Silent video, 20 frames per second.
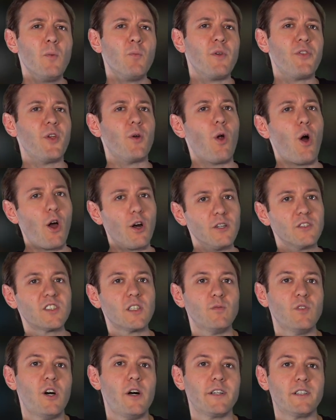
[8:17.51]
But there are
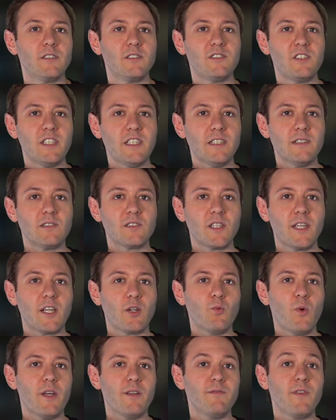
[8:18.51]
some longer scenes,
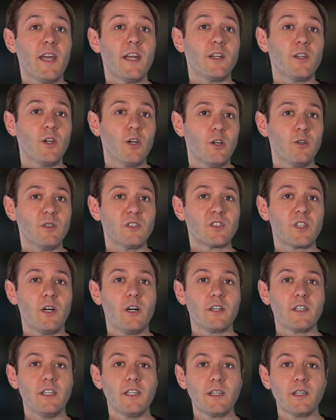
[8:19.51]
like when Van Gogh is
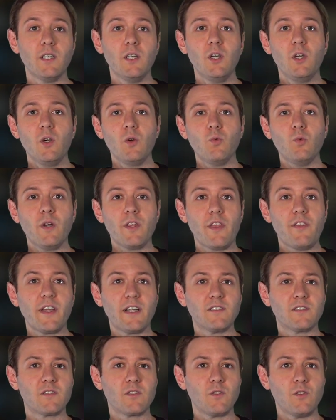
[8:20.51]
talking with, I
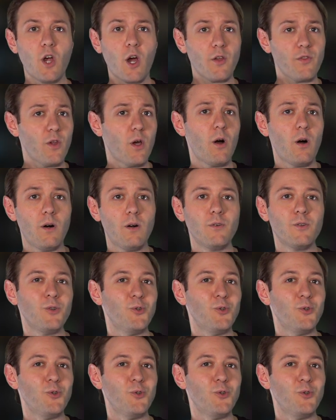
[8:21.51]
think it's Gagnon,